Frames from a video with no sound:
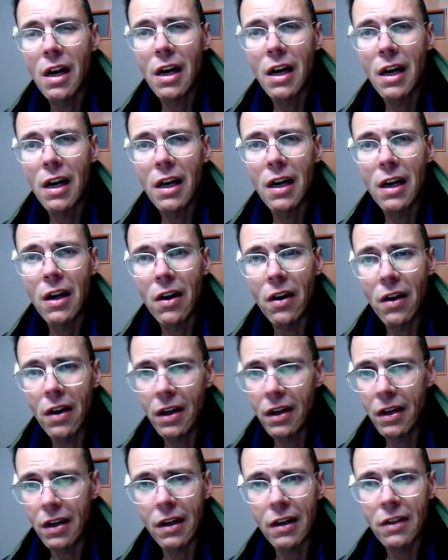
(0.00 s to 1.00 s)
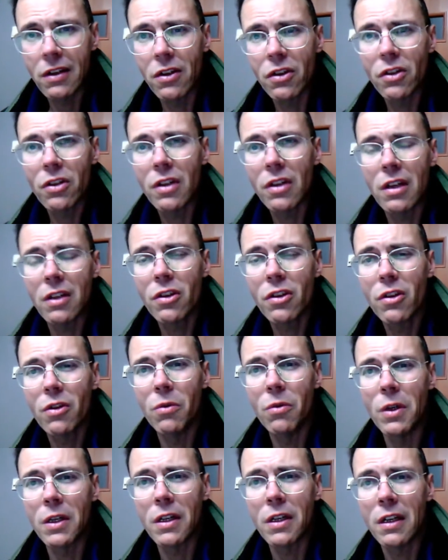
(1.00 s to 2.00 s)
uh, and others and
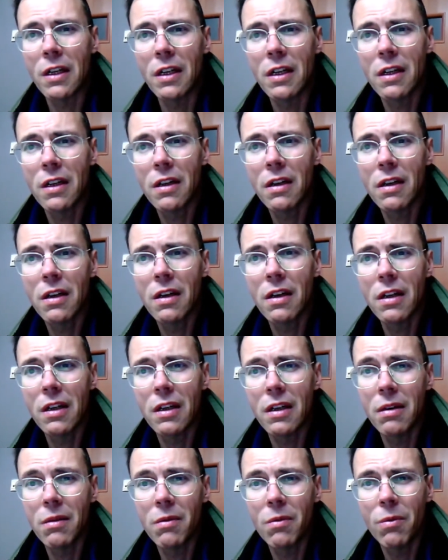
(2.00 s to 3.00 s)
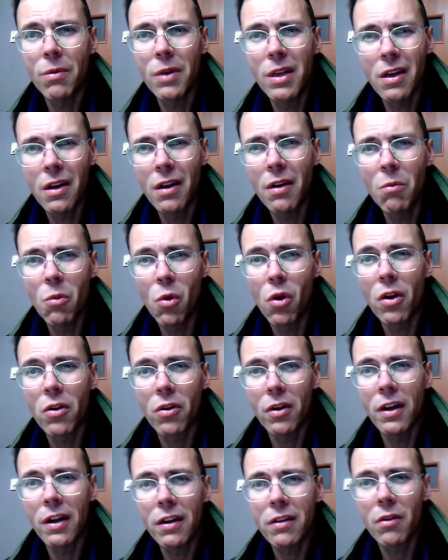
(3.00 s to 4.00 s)
so on. Uh, we are more
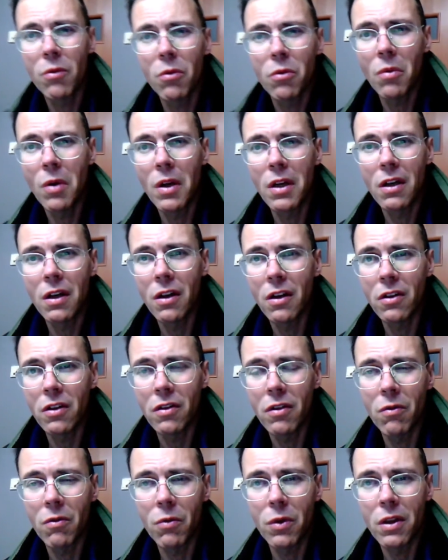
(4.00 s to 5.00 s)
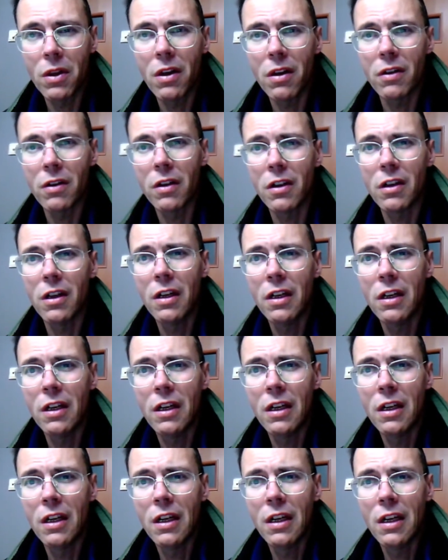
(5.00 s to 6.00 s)
connected with one another than what they are.
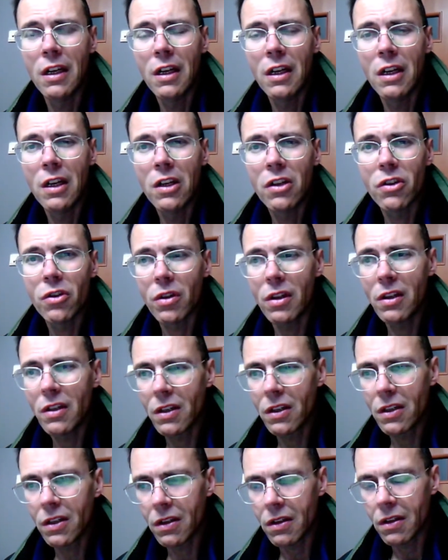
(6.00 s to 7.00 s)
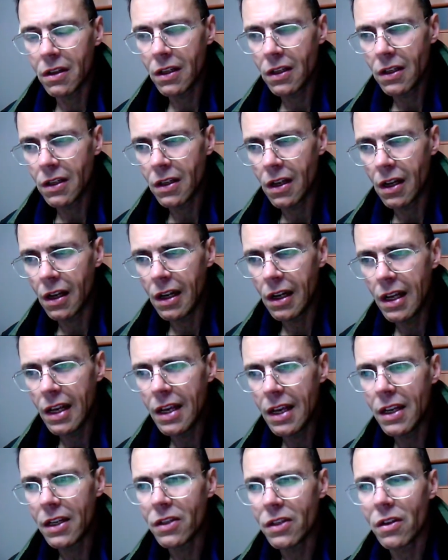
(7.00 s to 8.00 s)
So this is, this is the
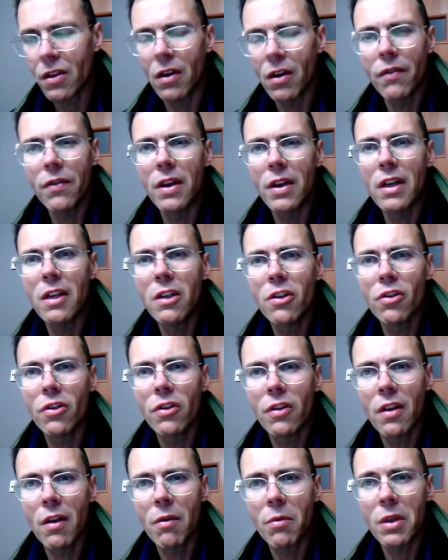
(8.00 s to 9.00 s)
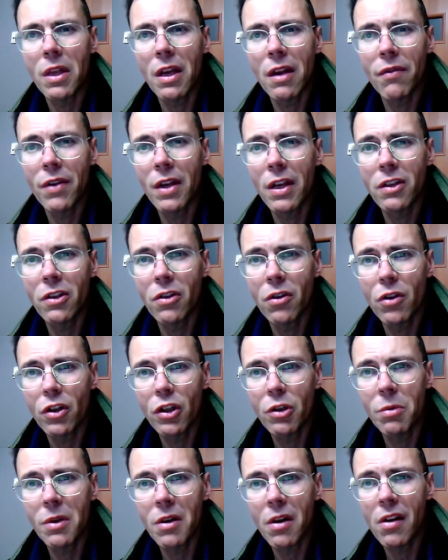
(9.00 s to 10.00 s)
least of the interest that I would have against the
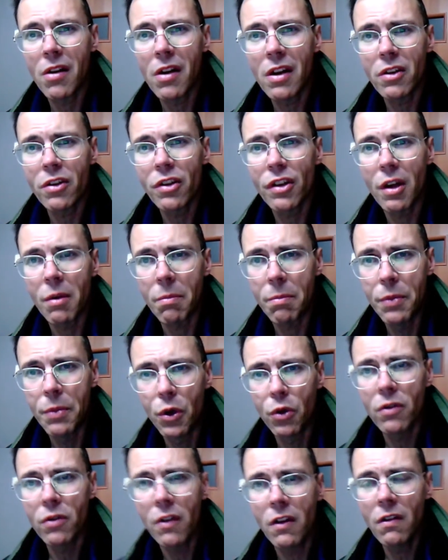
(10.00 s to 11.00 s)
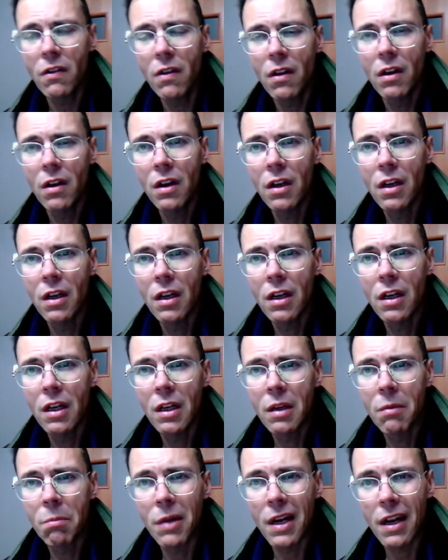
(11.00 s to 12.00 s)
Russians, but I'd rather say Putin
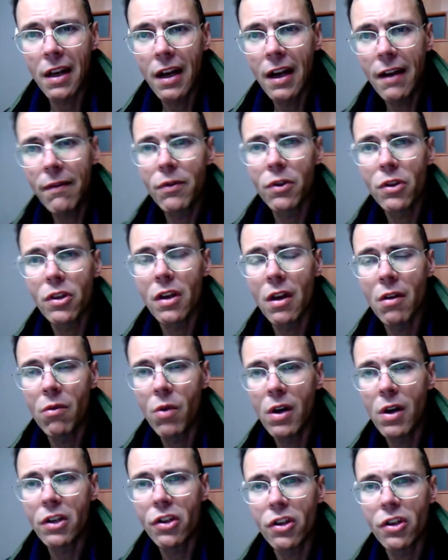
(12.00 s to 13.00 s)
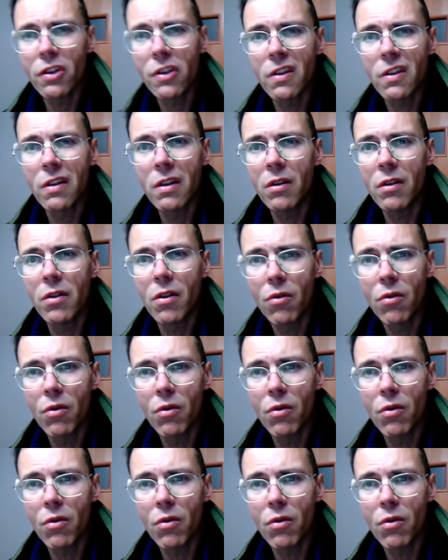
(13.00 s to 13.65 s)
but I have to say Russians until the